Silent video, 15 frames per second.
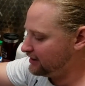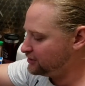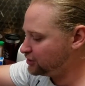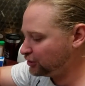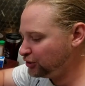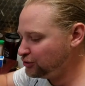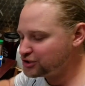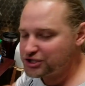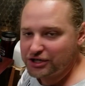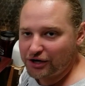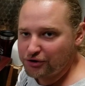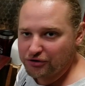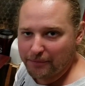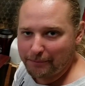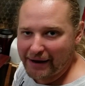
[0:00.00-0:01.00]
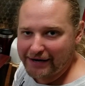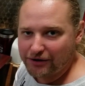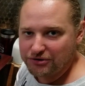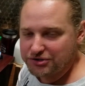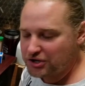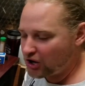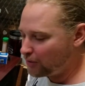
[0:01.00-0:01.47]
dilution under the
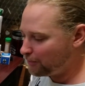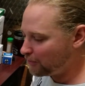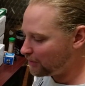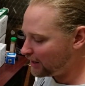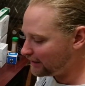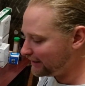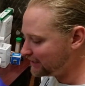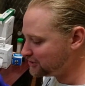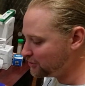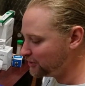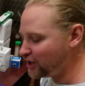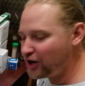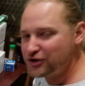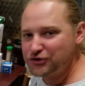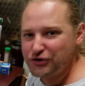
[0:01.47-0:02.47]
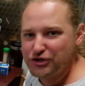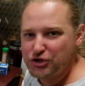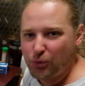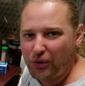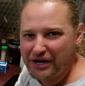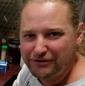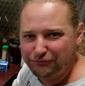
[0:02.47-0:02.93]
microscope. I like doing
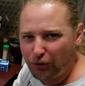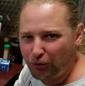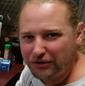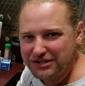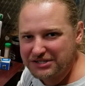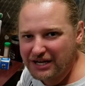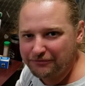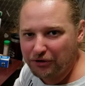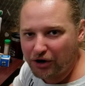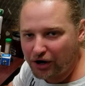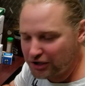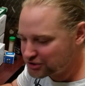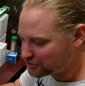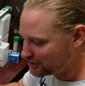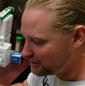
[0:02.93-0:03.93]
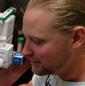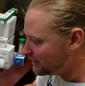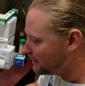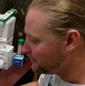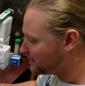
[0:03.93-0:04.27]
120-fold instead of 100